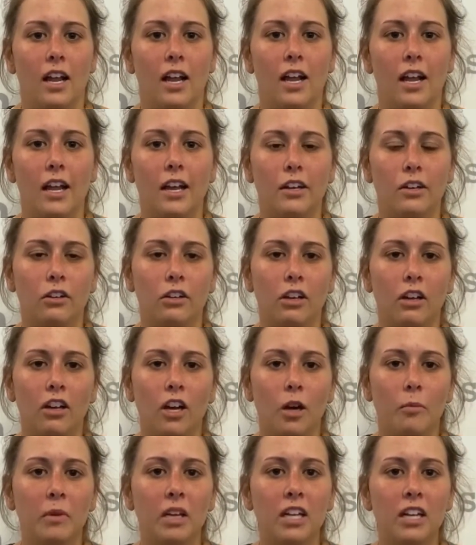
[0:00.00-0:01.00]
and you can
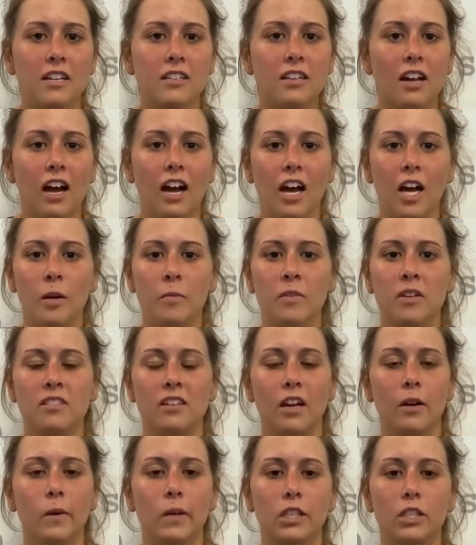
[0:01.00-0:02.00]
come anytime
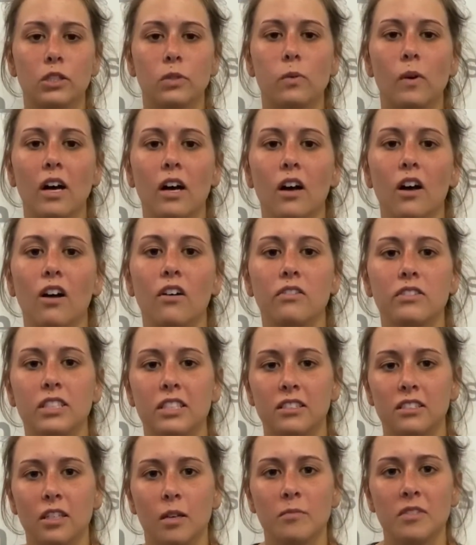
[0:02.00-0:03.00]
because I work 12s
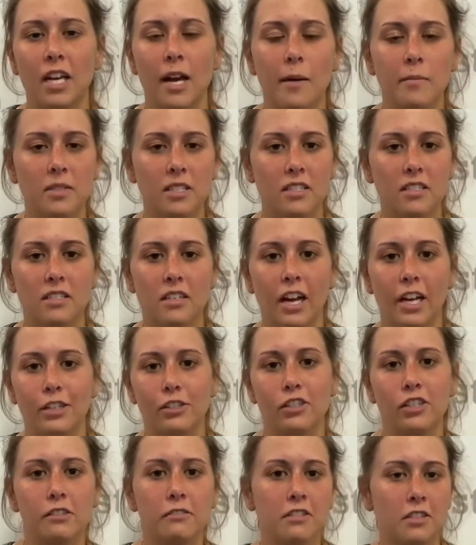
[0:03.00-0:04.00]
and sometimes it's
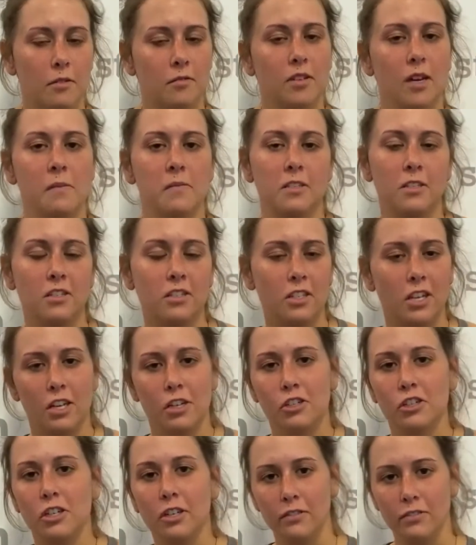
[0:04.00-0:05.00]
night shift, sometimes it's
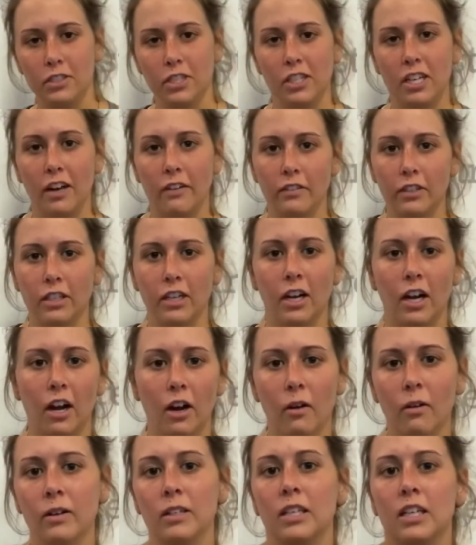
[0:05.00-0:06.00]
day shift, you never
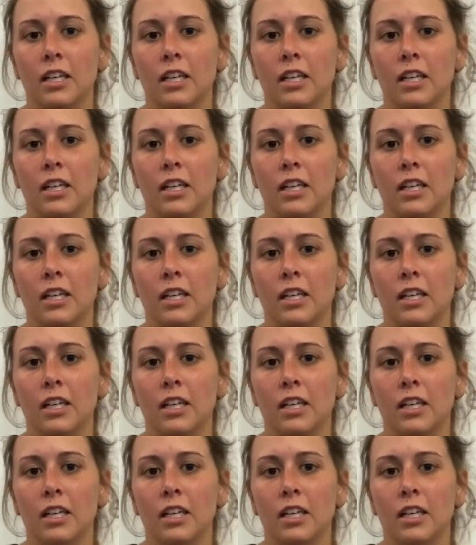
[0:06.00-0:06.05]
know.